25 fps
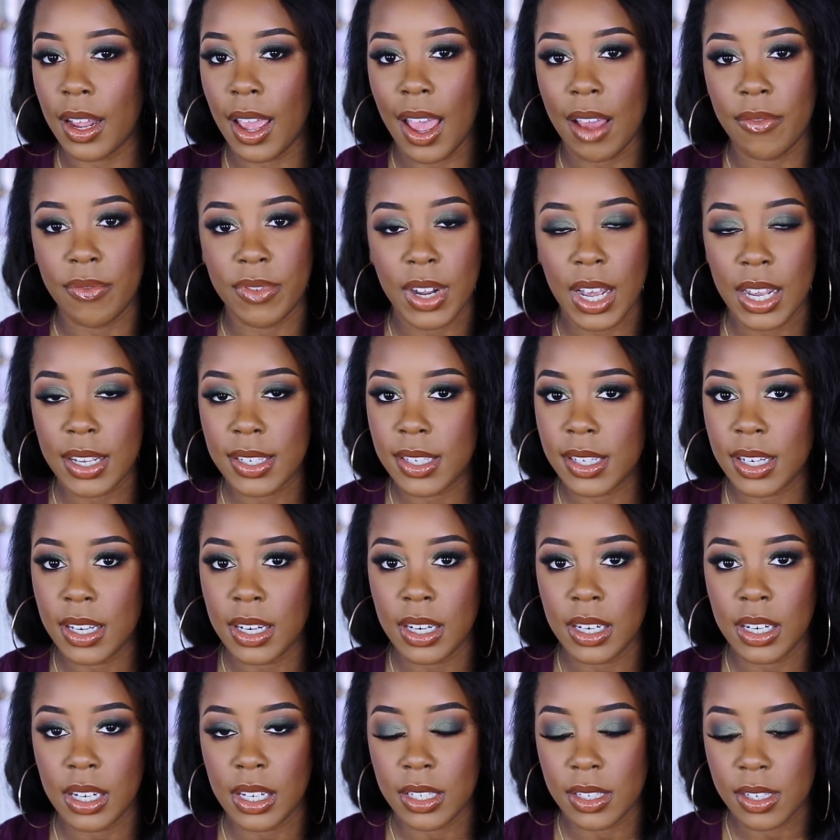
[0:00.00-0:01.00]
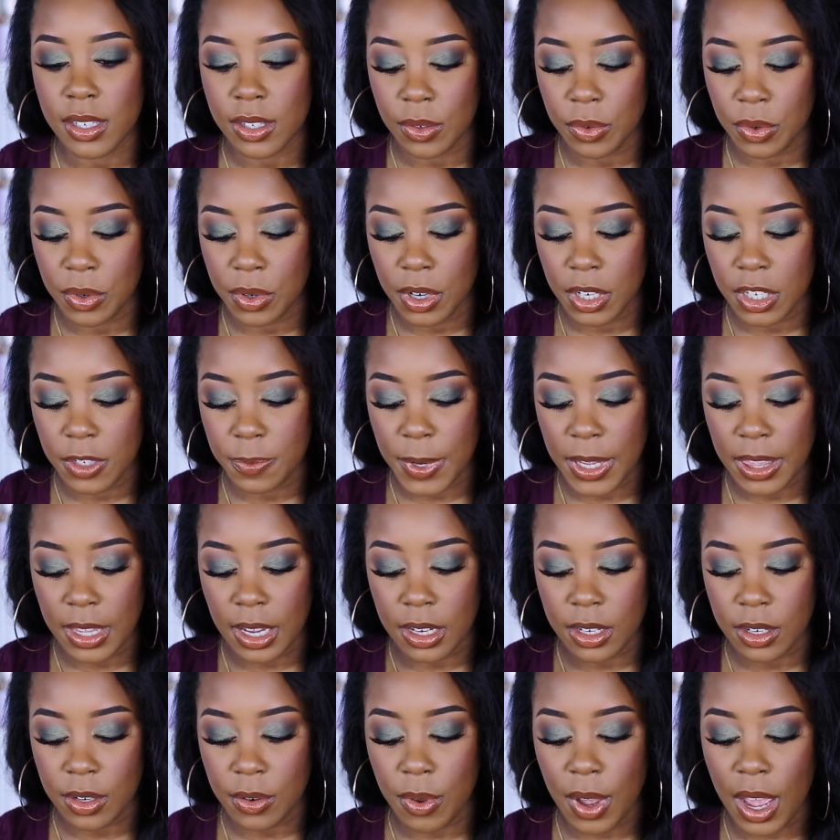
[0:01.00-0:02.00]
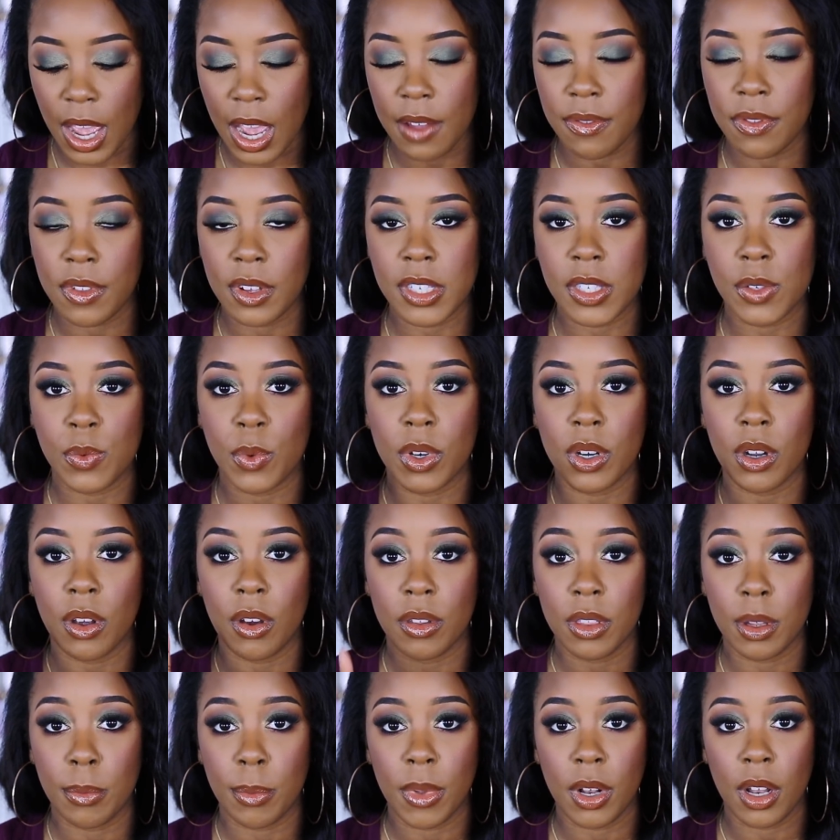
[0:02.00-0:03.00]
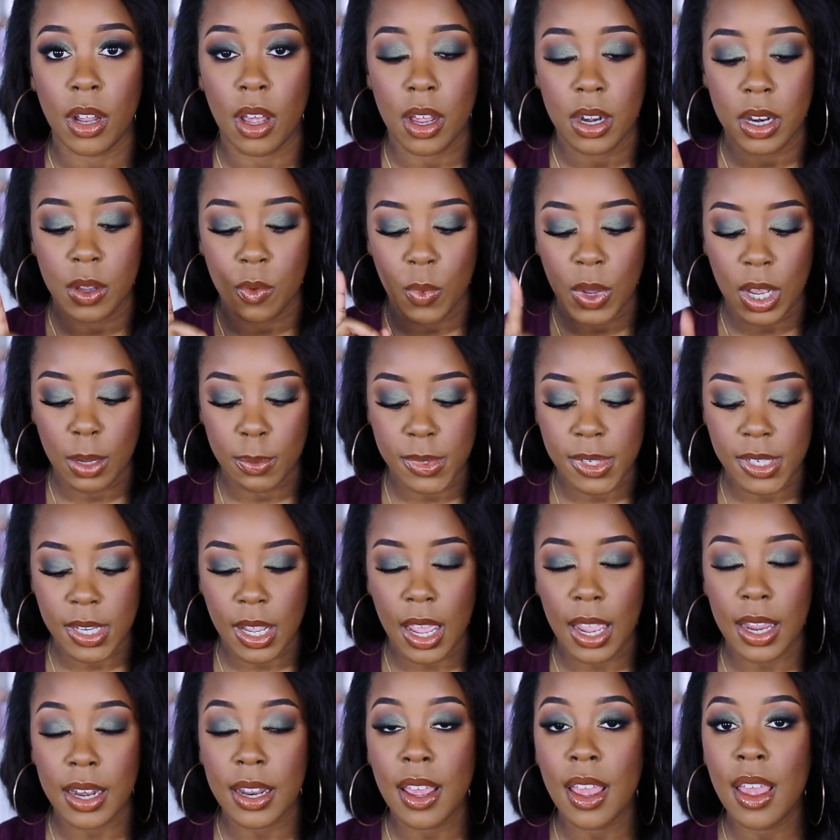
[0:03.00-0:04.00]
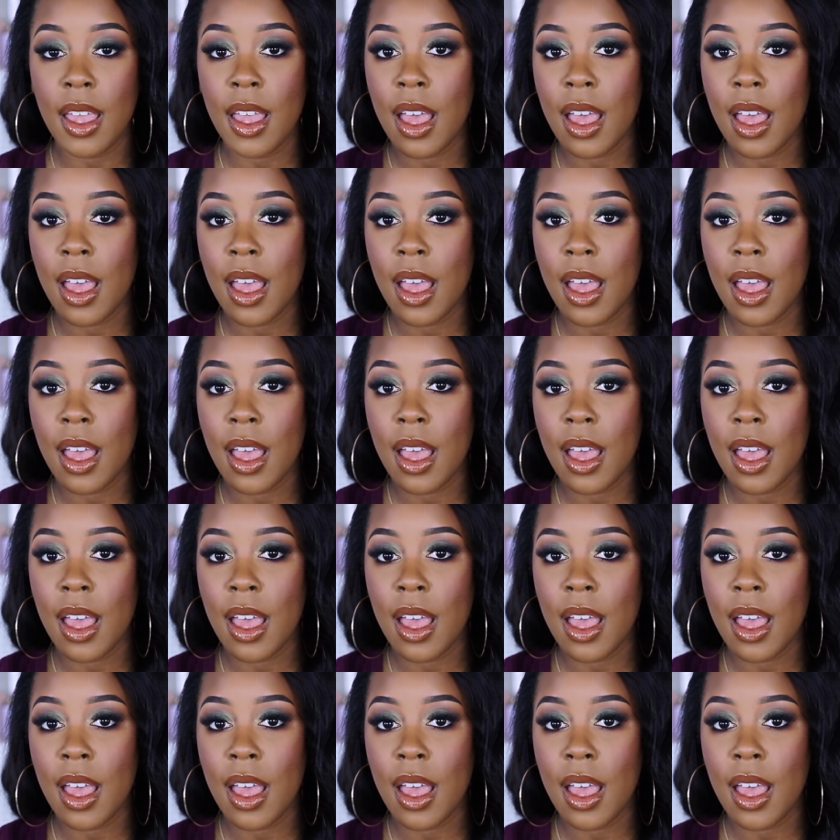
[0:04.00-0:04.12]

I have not seen it in stores, but they do have this one on the Milani website.